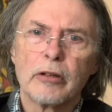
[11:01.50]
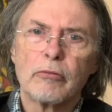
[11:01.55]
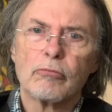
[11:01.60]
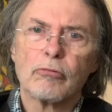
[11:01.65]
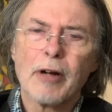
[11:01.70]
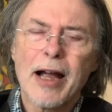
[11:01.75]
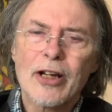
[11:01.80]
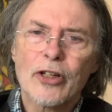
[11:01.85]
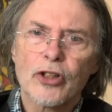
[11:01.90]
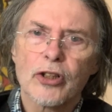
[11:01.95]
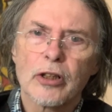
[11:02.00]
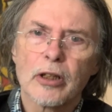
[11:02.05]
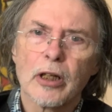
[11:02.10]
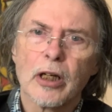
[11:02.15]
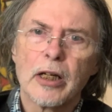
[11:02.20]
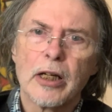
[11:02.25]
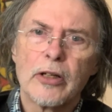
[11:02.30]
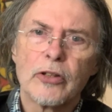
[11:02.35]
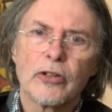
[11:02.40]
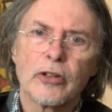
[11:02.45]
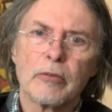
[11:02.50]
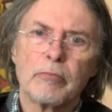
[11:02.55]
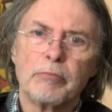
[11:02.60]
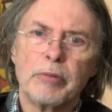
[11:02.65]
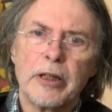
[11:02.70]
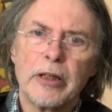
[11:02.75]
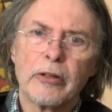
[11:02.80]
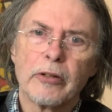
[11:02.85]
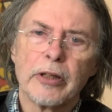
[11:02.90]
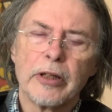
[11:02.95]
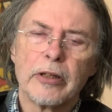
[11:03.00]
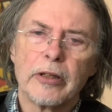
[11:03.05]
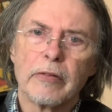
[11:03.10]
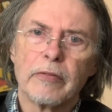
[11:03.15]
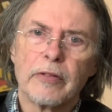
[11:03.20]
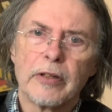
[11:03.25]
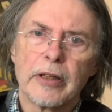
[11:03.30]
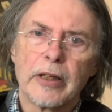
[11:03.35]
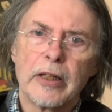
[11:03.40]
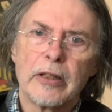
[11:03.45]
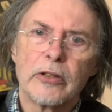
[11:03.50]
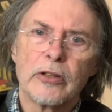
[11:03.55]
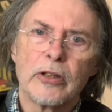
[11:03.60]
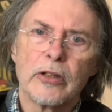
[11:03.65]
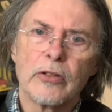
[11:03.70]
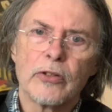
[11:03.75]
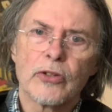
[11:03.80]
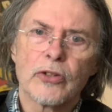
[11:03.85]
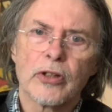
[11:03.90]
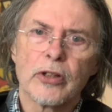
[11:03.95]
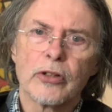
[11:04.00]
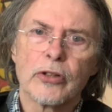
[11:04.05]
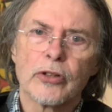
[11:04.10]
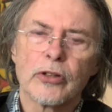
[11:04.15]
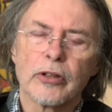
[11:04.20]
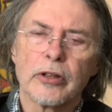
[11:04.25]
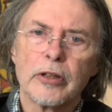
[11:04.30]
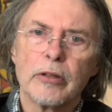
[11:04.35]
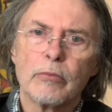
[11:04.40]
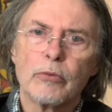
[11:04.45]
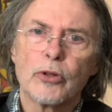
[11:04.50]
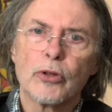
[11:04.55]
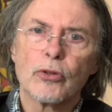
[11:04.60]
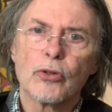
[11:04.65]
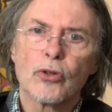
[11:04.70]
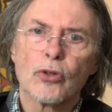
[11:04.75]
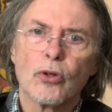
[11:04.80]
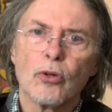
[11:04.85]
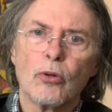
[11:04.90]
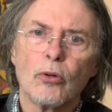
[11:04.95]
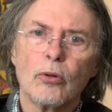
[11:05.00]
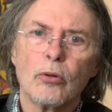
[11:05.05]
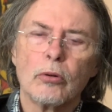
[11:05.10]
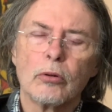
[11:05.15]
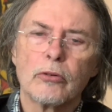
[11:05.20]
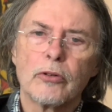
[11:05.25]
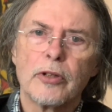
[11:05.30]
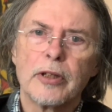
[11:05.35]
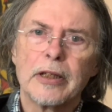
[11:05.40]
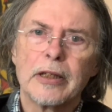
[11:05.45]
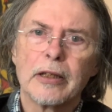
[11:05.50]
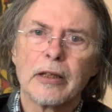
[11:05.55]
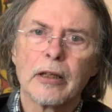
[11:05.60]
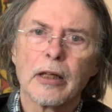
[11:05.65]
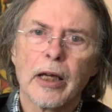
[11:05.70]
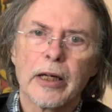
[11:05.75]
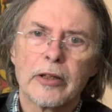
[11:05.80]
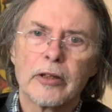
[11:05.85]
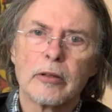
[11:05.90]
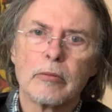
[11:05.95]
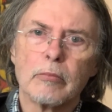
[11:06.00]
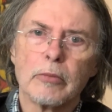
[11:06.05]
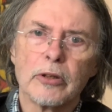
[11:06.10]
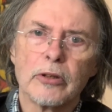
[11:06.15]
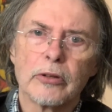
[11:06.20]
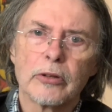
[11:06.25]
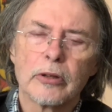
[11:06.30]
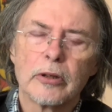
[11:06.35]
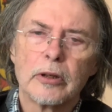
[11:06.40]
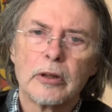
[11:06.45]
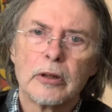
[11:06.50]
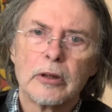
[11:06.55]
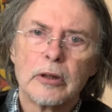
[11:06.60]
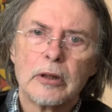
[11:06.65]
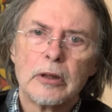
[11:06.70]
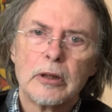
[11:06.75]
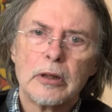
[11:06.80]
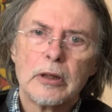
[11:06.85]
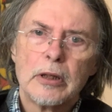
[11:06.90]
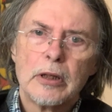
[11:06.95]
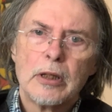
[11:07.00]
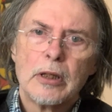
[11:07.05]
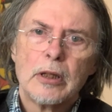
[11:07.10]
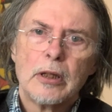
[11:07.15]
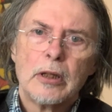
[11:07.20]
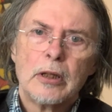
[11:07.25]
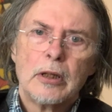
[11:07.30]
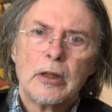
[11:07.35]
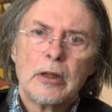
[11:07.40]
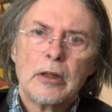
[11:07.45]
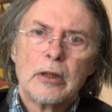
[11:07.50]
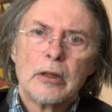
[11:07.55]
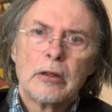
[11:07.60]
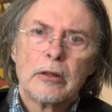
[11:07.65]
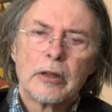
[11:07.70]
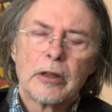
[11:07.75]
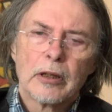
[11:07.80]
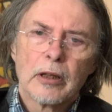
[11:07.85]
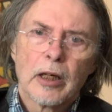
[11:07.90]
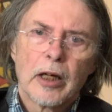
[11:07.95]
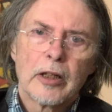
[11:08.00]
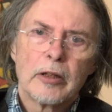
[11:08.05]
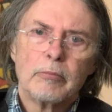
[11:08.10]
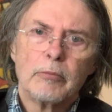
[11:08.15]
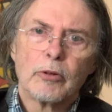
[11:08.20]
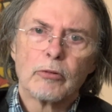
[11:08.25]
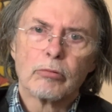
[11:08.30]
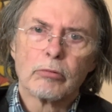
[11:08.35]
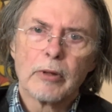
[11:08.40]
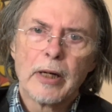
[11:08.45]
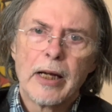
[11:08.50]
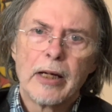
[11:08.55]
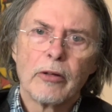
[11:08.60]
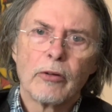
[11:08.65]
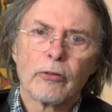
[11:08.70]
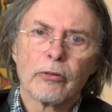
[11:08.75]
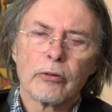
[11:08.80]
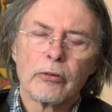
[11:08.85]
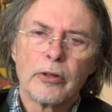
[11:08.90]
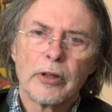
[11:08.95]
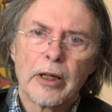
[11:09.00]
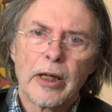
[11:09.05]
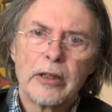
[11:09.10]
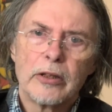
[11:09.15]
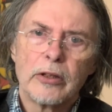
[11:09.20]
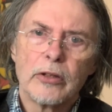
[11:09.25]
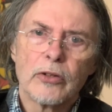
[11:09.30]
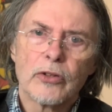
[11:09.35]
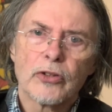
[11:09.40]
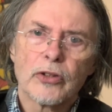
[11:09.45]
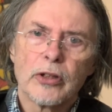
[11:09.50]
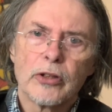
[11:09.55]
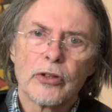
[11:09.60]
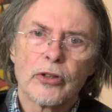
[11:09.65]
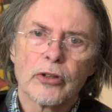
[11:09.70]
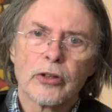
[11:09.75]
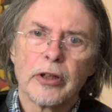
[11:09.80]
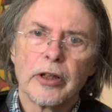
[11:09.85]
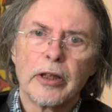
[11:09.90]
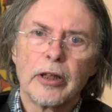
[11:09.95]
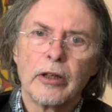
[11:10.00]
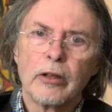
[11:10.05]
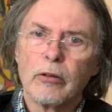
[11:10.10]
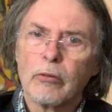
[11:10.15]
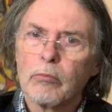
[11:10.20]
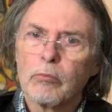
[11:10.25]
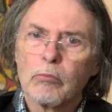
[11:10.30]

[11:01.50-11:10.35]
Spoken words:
rationalizing period of the 18th century, which is called the Enlightenment. The Enlightenment ran through the 18th century,